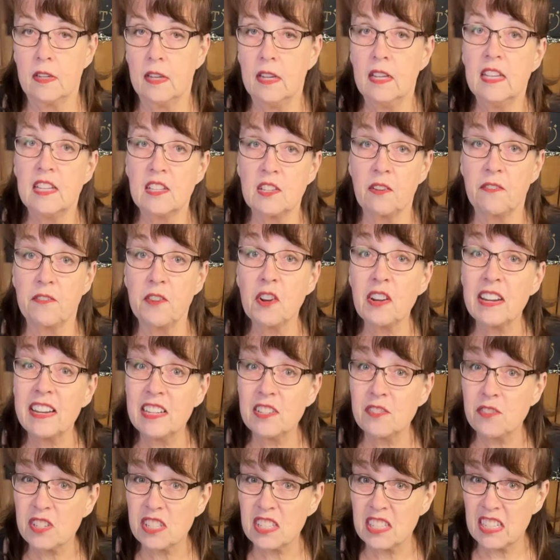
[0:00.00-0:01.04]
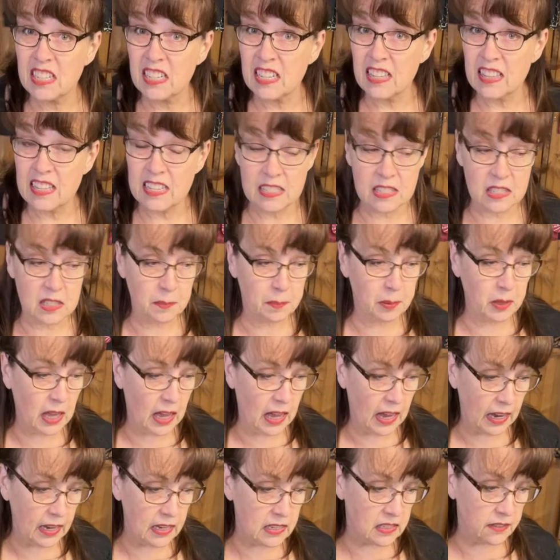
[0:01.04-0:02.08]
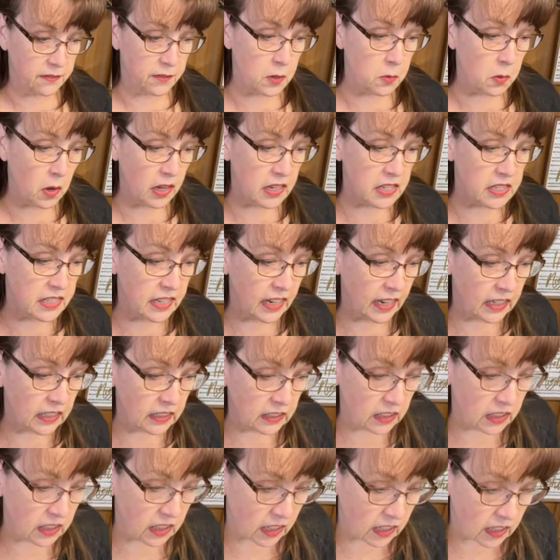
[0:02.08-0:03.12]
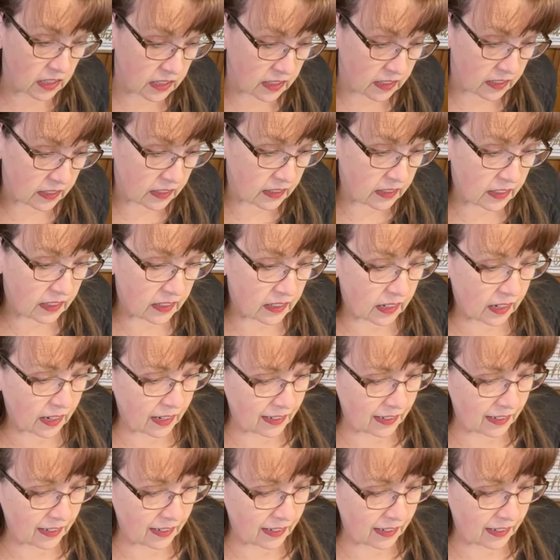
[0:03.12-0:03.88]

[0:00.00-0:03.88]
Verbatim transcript: And let me pull this out.